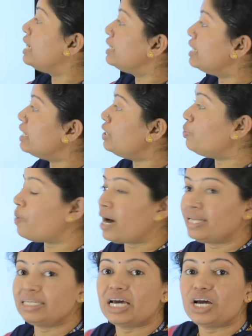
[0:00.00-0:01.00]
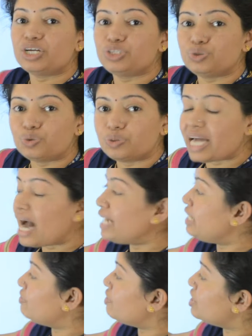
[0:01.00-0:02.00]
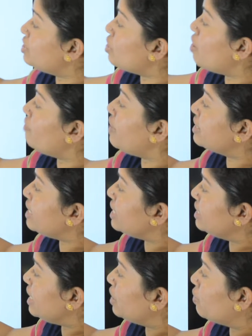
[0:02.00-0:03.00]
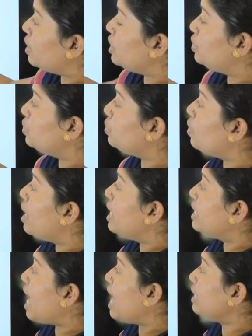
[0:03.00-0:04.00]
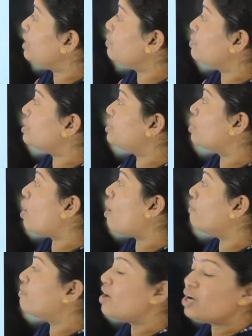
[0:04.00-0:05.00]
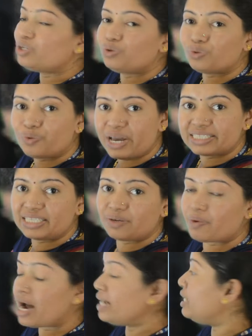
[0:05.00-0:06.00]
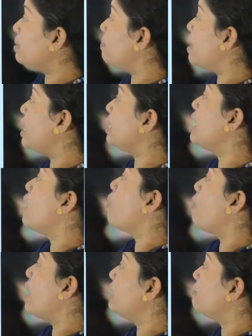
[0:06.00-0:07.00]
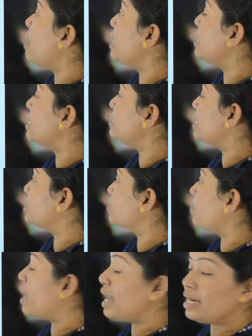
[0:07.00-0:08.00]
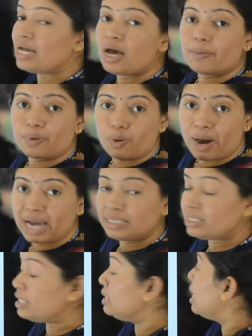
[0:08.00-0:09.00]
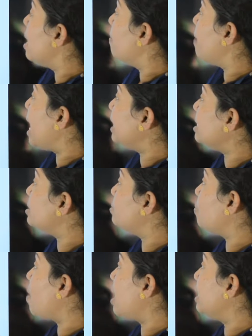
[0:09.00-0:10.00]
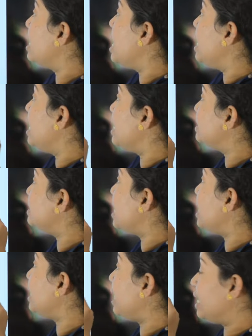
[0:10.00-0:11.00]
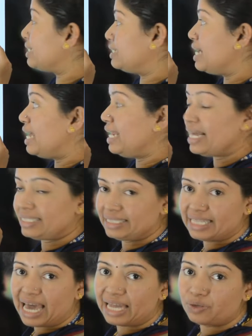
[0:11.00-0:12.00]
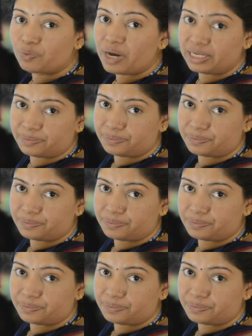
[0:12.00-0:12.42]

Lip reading: Third one, 2 tan inverse of x is equal to tan inverse of 2x divided by 1 minus x square, provided minus 1 less than x less than 1.